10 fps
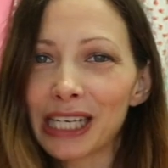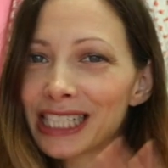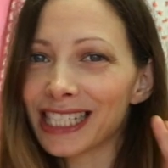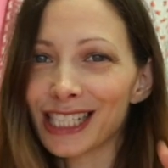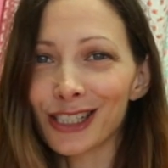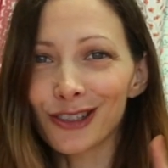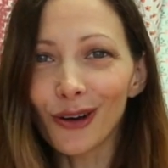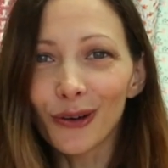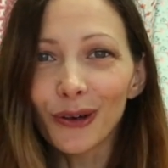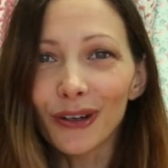because it is
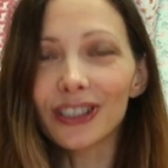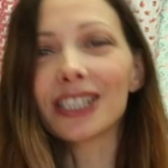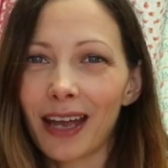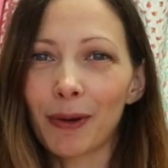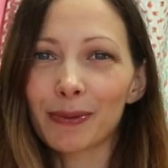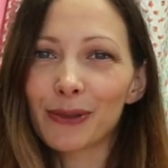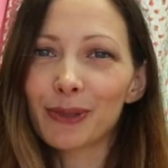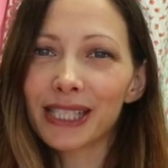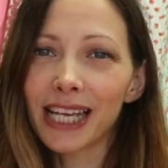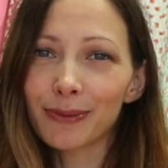so good. I'm
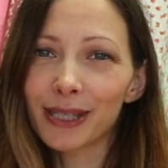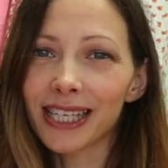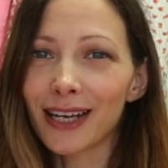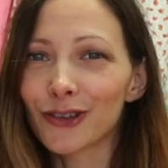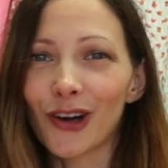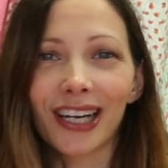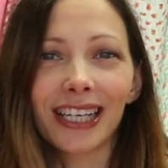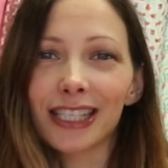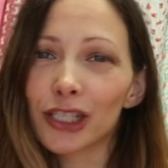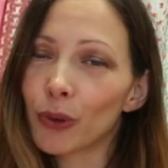absolutely obsessed with the soundtrack. I
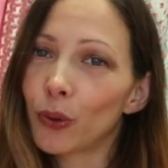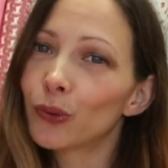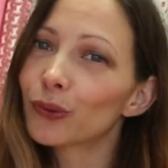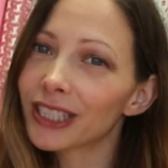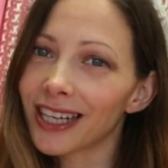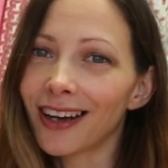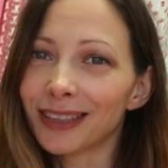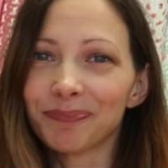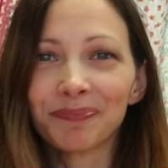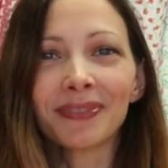listen to it all the
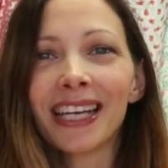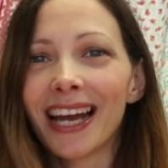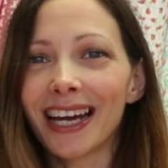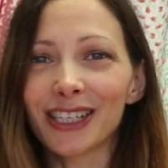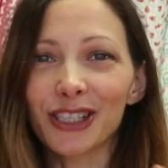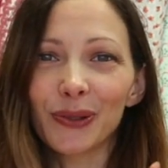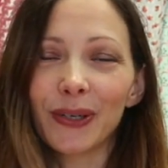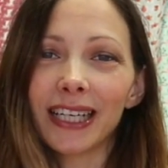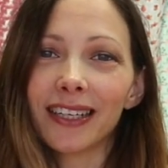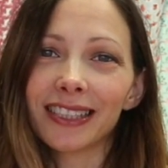time, and I saw
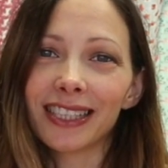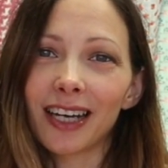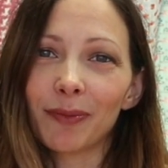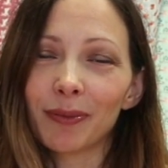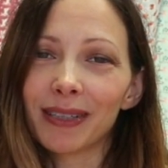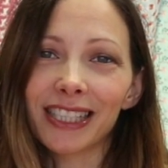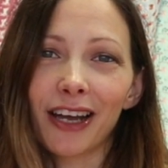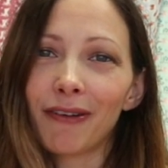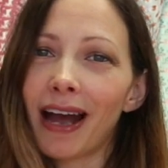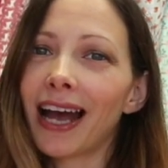it in London a couple of months
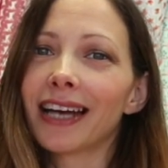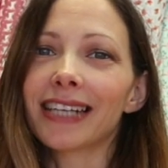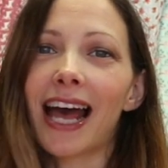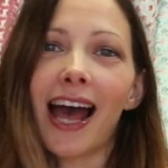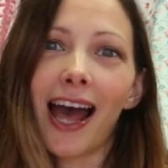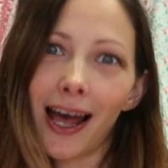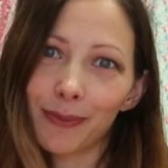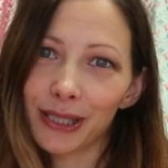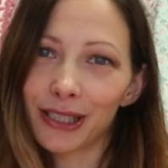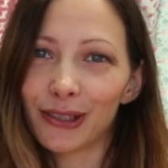ago and
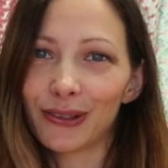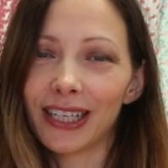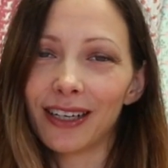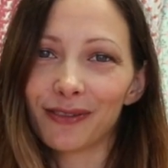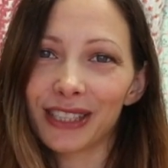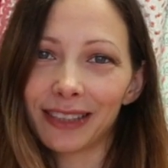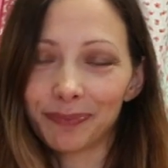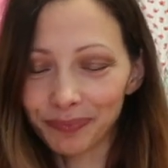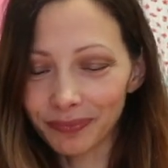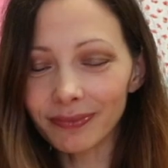absolutely loved
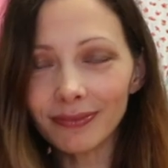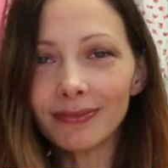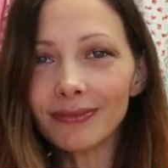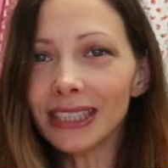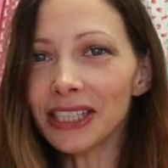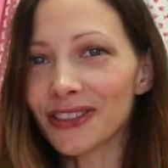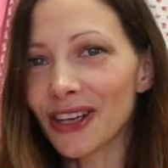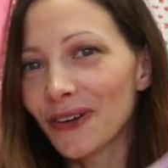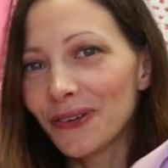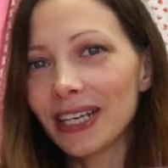it.
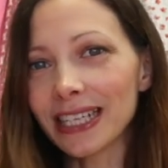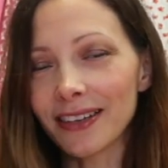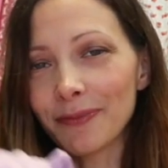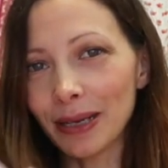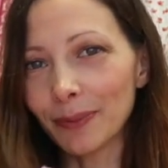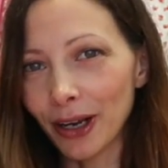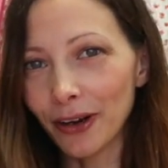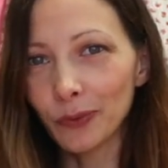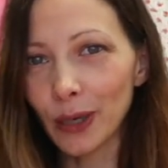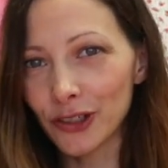So yes, I've made my
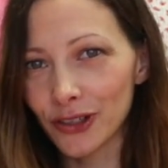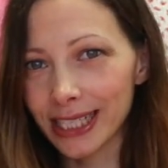own Waitress